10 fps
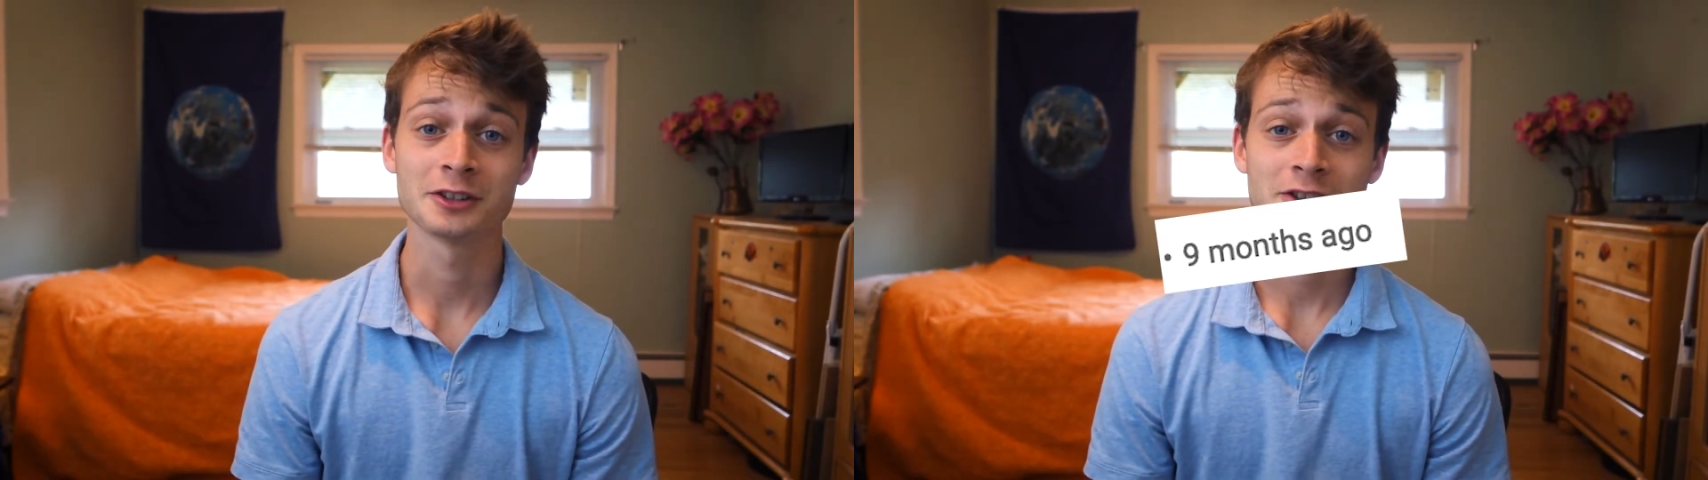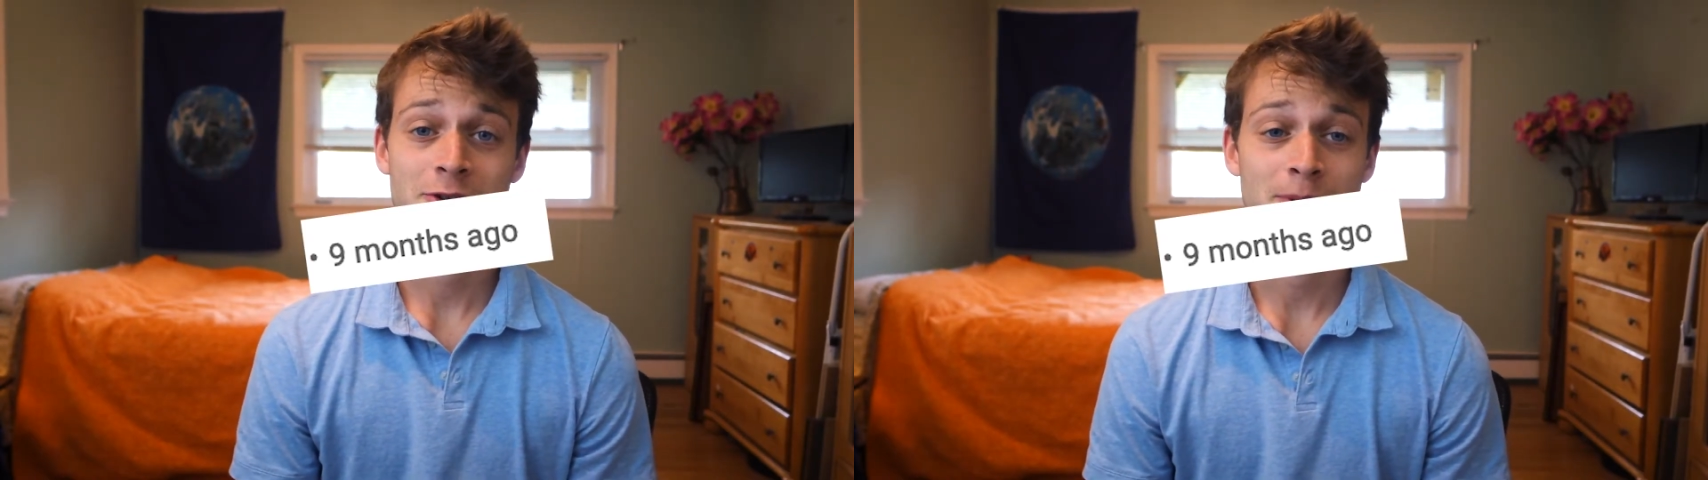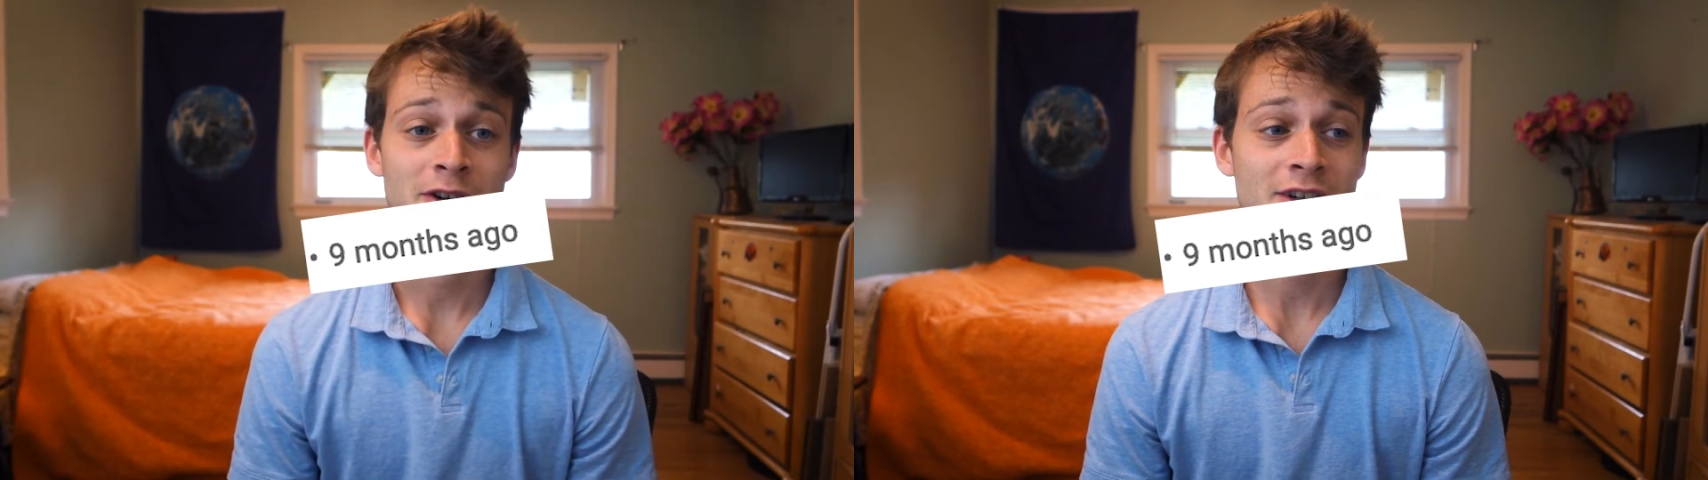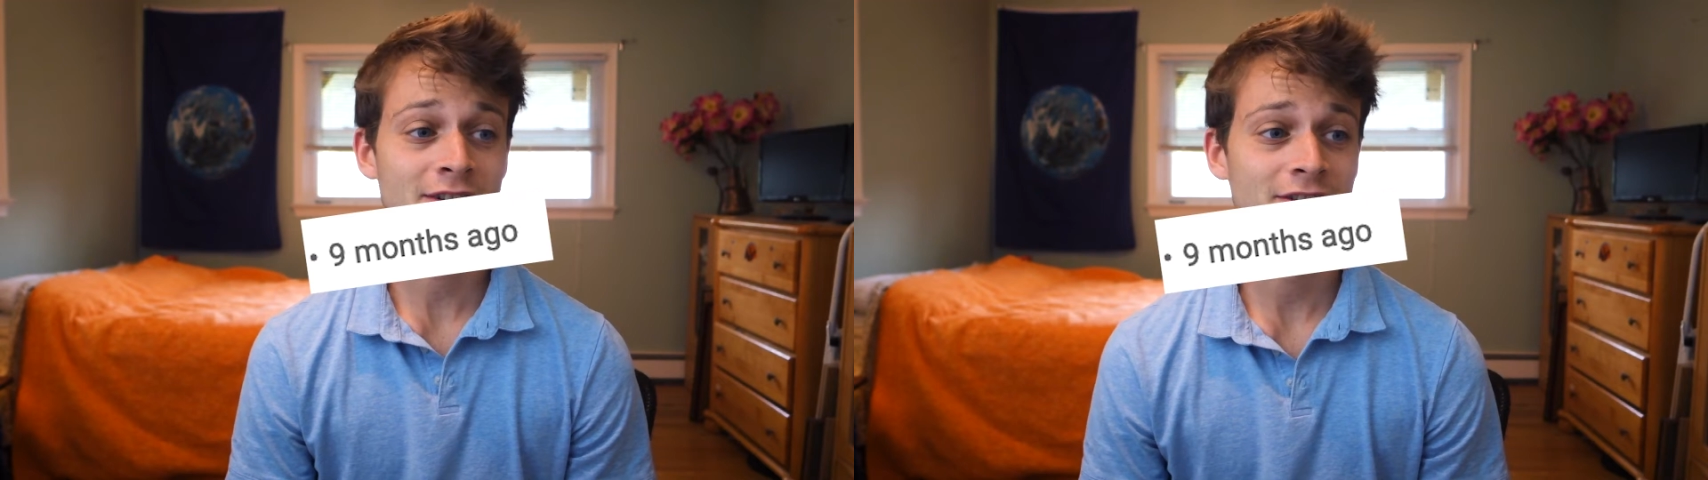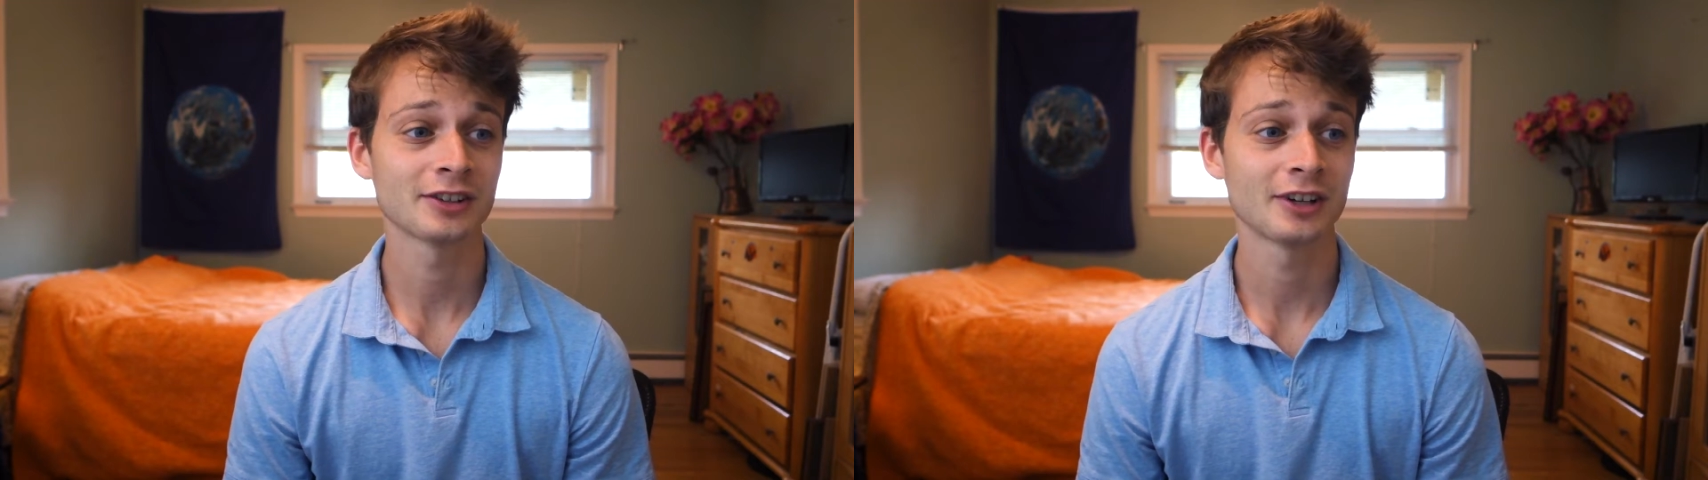
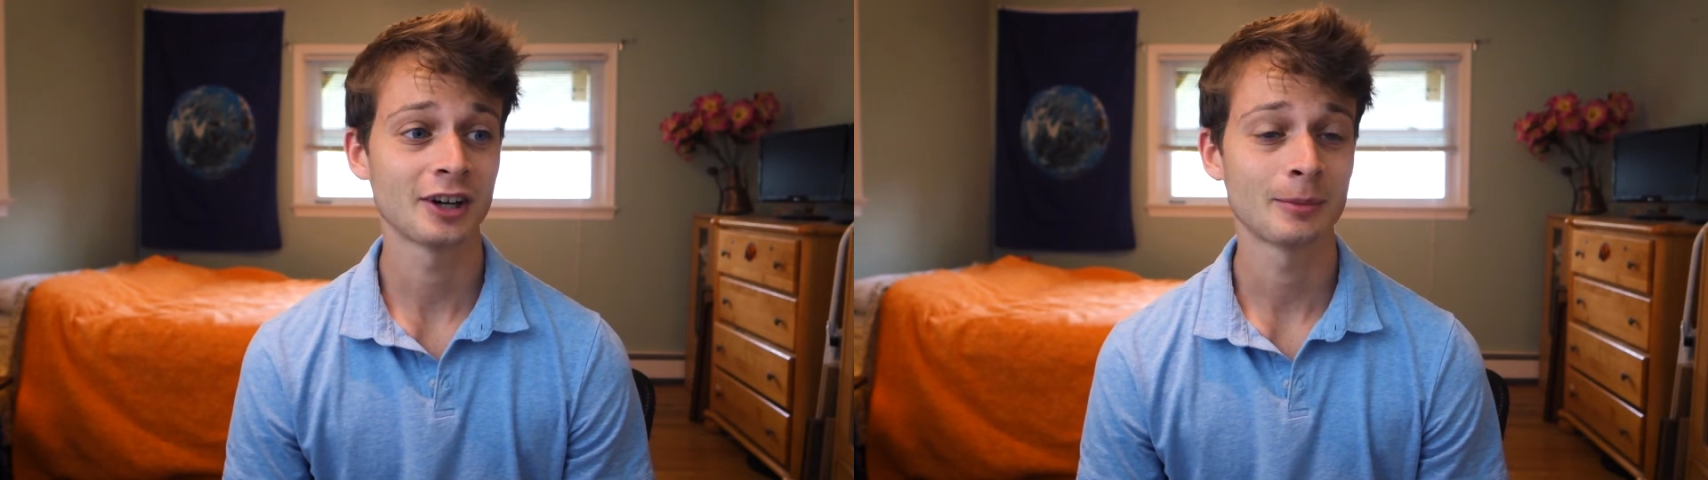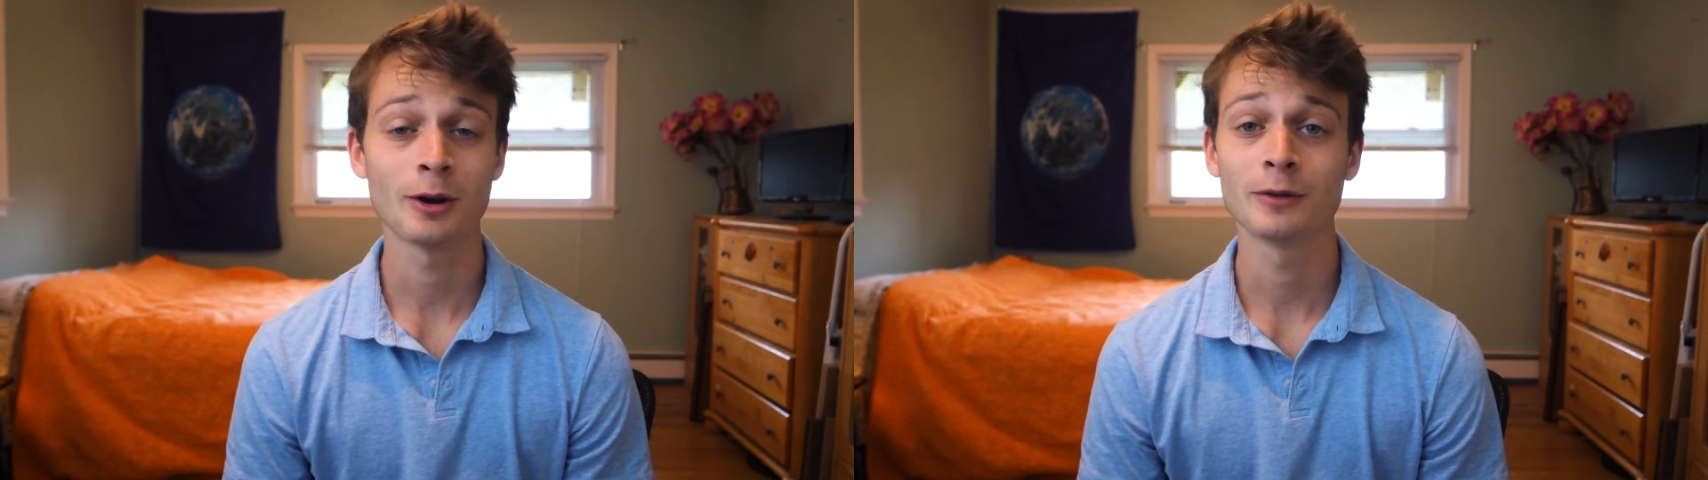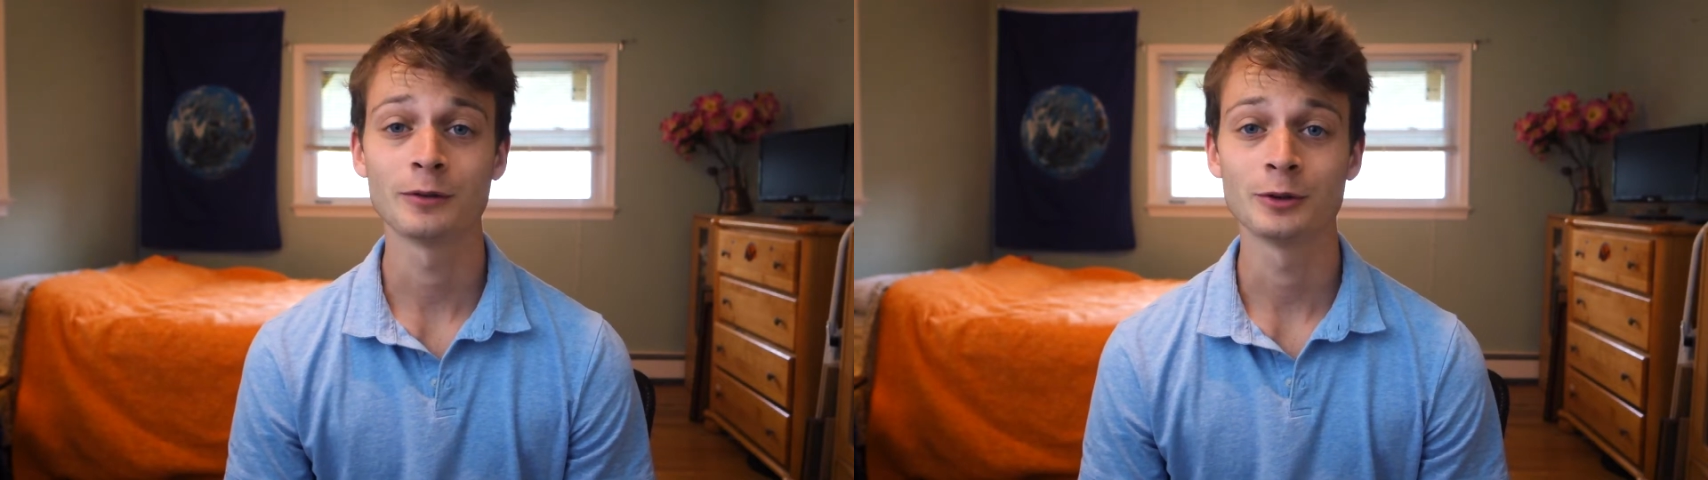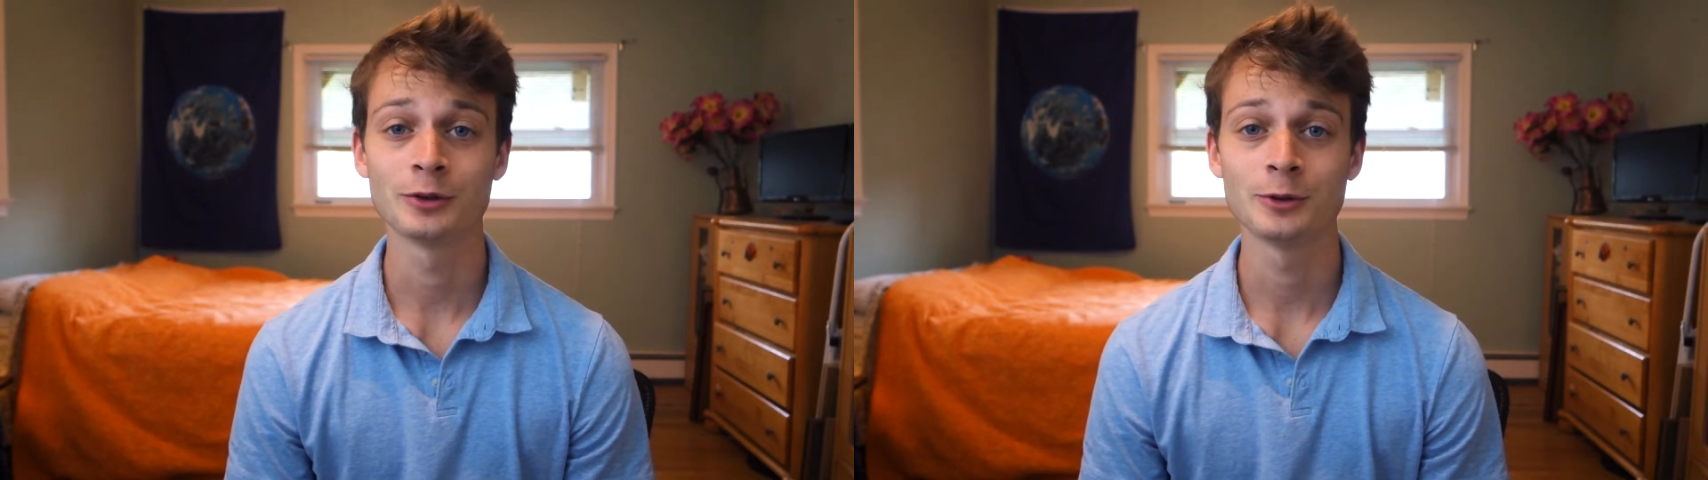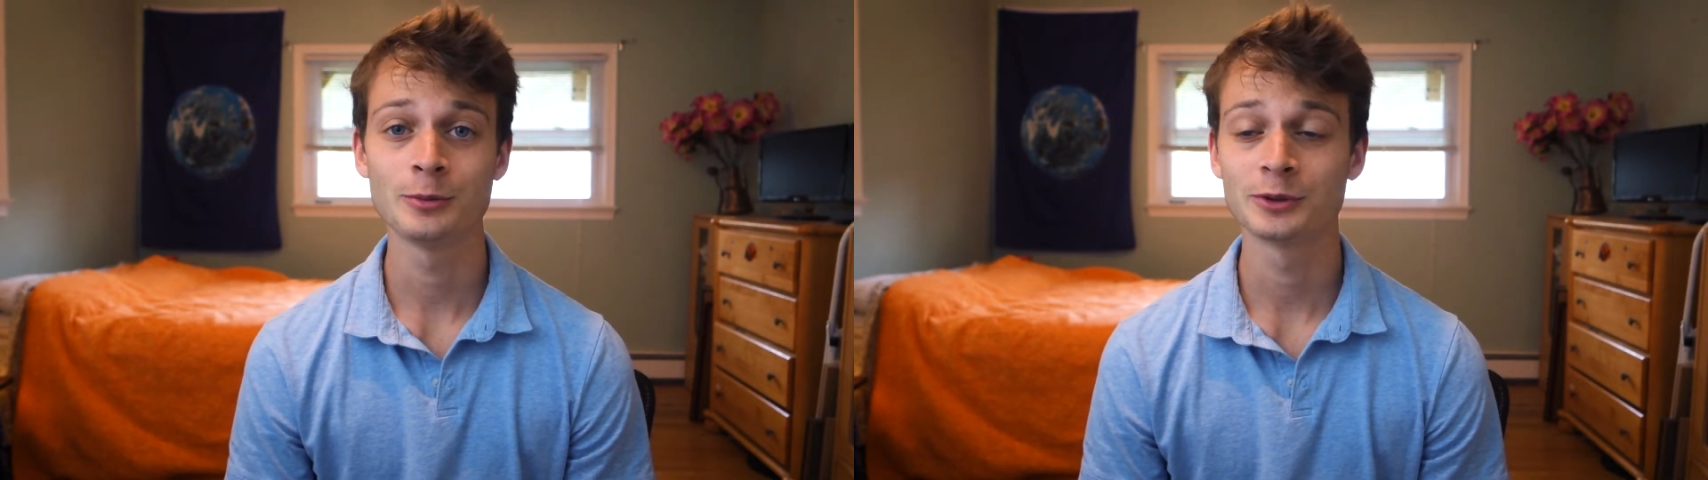disappearance off of YouTube,